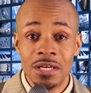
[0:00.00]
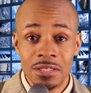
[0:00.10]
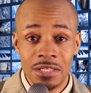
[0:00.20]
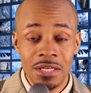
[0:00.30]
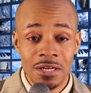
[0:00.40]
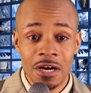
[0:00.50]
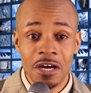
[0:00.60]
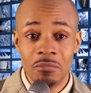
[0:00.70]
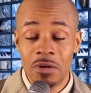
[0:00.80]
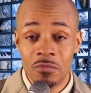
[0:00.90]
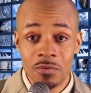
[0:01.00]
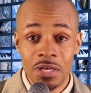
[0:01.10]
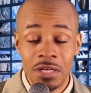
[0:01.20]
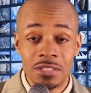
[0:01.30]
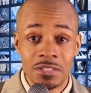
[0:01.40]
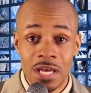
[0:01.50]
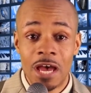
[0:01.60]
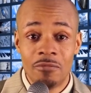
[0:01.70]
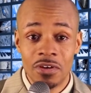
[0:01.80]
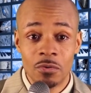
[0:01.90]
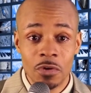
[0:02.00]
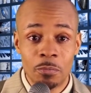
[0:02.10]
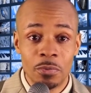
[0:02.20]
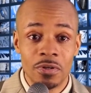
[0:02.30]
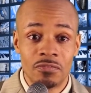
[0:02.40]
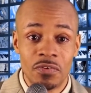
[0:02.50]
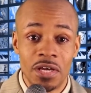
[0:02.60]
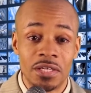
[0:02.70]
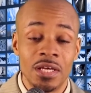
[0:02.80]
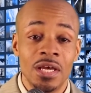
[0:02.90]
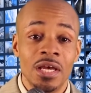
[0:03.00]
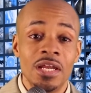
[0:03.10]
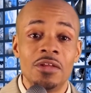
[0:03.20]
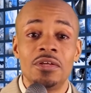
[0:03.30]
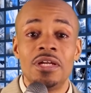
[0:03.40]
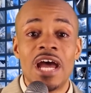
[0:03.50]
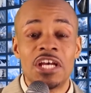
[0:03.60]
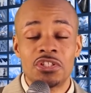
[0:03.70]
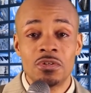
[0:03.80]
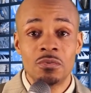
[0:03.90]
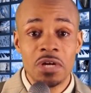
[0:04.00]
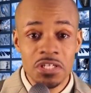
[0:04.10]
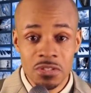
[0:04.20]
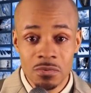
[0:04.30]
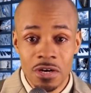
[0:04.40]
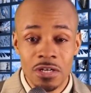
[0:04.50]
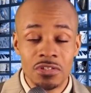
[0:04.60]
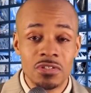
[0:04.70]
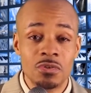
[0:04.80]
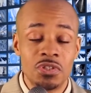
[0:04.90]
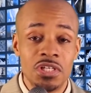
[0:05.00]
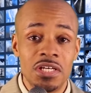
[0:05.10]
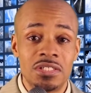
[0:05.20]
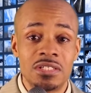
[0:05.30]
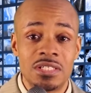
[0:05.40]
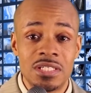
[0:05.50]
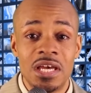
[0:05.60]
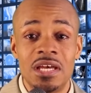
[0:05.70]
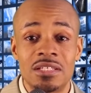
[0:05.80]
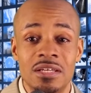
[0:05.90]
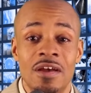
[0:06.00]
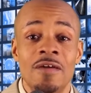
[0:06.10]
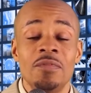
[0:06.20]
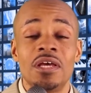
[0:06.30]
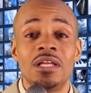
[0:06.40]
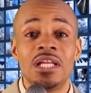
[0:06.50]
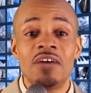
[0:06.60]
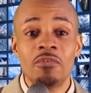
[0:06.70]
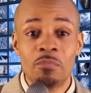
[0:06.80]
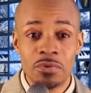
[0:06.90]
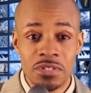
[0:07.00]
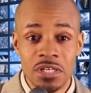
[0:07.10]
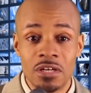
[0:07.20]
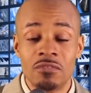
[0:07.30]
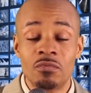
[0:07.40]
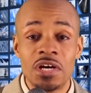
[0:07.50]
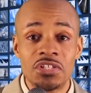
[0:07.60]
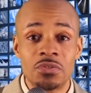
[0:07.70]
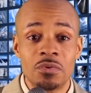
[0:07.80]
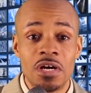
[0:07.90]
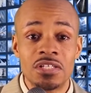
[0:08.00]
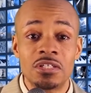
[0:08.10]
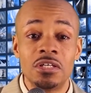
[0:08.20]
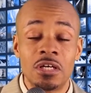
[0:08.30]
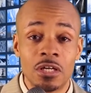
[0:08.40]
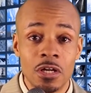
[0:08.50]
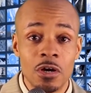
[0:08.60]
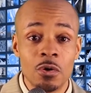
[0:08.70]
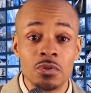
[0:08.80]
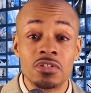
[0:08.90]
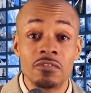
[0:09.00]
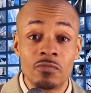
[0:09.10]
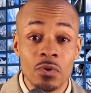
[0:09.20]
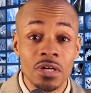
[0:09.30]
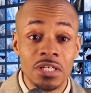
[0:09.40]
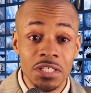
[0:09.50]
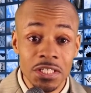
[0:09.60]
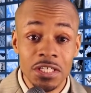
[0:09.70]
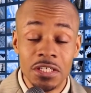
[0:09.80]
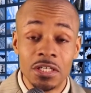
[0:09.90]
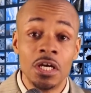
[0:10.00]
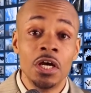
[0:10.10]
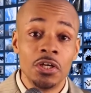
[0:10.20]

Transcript: hitting the economy and it's having a ripple effect. Now the National Restaurant Association says that 11% of restaurants could close for good